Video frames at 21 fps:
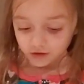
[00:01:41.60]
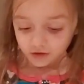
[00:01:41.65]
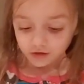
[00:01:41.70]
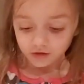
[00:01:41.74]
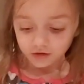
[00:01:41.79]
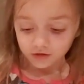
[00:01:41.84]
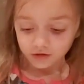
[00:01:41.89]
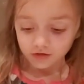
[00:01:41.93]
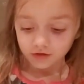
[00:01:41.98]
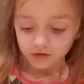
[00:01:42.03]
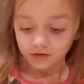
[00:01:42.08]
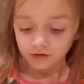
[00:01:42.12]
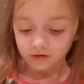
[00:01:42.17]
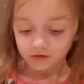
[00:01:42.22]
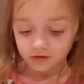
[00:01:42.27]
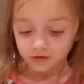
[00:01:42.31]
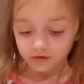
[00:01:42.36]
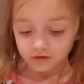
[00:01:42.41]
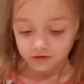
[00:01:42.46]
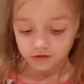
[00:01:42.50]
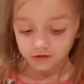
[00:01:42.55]
up,
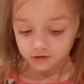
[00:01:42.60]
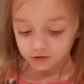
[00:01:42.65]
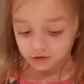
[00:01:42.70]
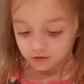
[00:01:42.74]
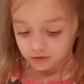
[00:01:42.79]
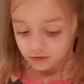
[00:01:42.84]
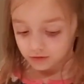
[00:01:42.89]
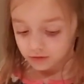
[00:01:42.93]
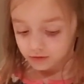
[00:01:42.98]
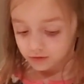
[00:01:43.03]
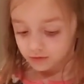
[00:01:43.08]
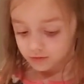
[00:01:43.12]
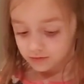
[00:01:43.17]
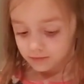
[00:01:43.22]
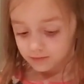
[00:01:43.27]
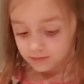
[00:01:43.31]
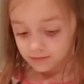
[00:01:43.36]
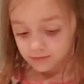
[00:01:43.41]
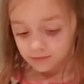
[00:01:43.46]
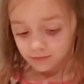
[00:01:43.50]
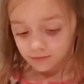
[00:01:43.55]
and while we're
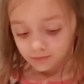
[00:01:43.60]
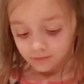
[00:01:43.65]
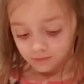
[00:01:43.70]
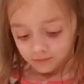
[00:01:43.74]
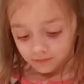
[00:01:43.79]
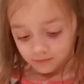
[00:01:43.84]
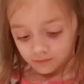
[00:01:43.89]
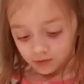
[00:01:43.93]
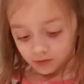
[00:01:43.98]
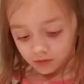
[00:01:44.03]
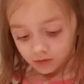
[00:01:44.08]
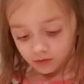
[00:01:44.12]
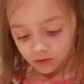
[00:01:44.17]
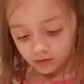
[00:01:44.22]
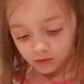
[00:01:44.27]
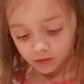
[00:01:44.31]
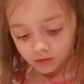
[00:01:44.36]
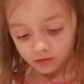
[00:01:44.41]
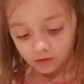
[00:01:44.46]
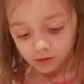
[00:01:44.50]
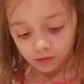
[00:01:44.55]
doing that, we
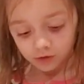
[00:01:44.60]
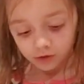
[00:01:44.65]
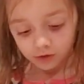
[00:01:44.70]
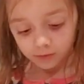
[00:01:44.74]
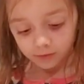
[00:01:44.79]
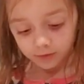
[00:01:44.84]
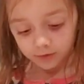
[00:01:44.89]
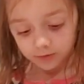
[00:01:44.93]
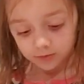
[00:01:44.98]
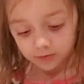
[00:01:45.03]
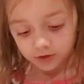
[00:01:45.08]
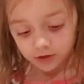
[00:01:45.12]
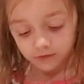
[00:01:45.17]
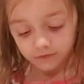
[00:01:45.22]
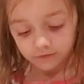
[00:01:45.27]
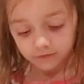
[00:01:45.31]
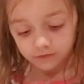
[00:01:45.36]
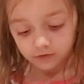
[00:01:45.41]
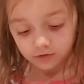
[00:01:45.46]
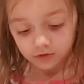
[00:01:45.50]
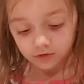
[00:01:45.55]
are going
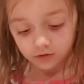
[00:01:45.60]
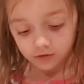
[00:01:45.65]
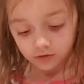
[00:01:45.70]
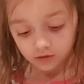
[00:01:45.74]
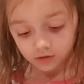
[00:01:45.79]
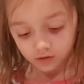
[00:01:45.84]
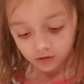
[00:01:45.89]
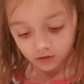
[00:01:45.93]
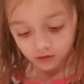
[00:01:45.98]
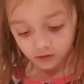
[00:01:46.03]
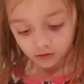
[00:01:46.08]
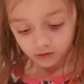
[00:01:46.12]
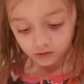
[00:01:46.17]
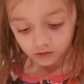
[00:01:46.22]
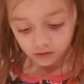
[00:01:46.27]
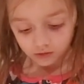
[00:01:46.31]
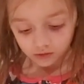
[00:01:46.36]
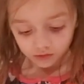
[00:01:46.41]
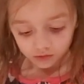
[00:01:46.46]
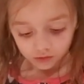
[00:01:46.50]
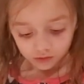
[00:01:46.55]
to
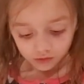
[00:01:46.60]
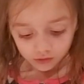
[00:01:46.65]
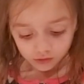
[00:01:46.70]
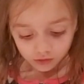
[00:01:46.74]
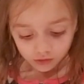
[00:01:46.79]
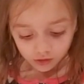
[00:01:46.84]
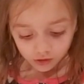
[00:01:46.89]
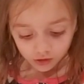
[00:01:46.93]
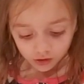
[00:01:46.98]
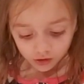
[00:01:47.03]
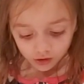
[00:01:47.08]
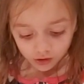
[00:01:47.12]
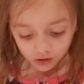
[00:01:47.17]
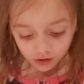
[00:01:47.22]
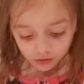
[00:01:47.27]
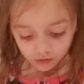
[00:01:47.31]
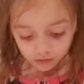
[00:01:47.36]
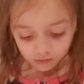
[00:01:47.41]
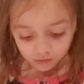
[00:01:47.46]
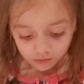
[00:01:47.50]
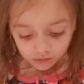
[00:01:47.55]
prep the rest of
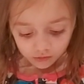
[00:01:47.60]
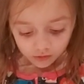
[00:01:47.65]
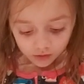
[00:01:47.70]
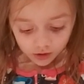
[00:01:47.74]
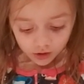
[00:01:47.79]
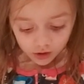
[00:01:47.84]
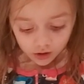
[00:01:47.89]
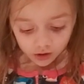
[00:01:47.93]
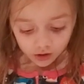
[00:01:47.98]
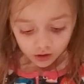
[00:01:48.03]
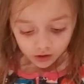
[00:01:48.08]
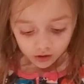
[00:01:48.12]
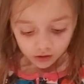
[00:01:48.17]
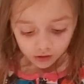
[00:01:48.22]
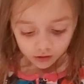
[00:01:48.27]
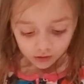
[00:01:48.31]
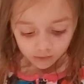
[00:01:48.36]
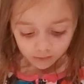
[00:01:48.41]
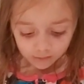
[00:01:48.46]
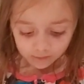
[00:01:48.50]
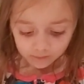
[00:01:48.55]
our
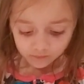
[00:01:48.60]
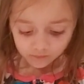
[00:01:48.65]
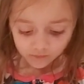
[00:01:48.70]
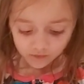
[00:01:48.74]
ingredients.